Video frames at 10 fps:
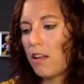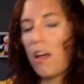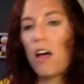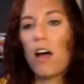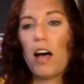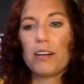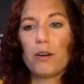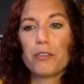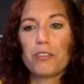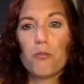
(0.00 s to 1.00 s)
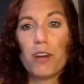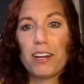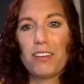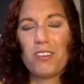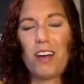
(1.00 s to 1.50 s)
I also wanted
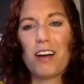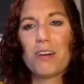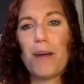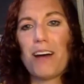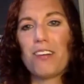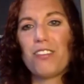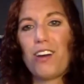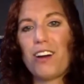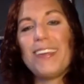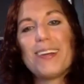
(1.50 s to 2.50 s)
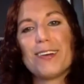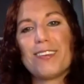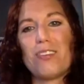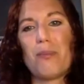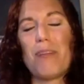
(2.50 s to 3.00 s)
to talk about our
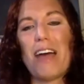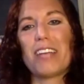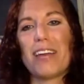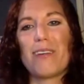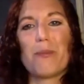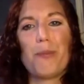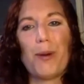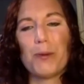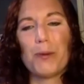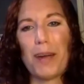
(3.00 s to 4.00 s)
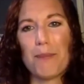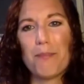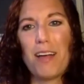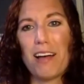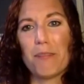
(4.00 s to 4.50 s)
Ecosystem Navigator program
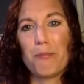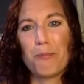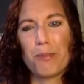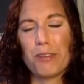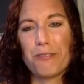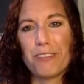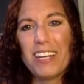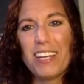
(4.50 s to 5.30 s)
briefly.